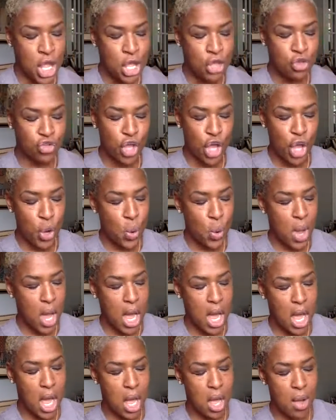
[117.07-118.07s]

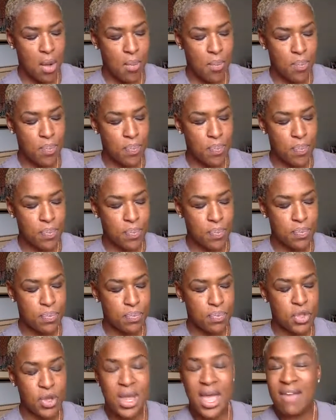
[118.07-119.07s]
So
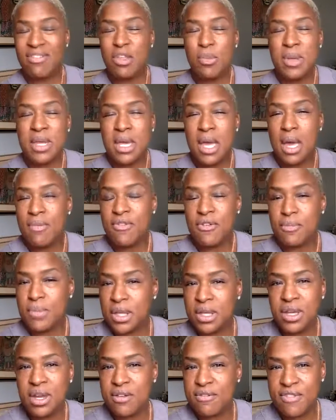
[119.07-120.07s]
you have to become
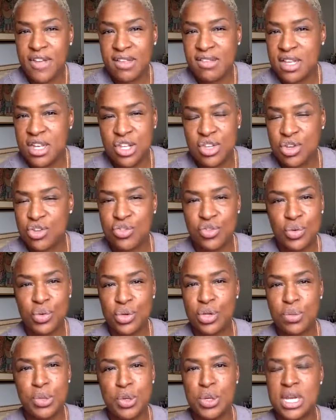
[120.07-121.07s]
familiar, invested in your
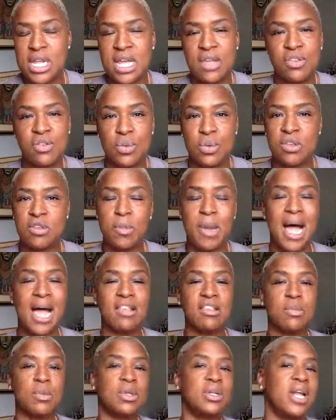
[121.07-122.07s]
school community as soon as
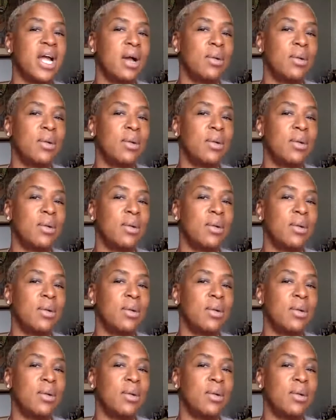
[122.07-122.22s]
possible.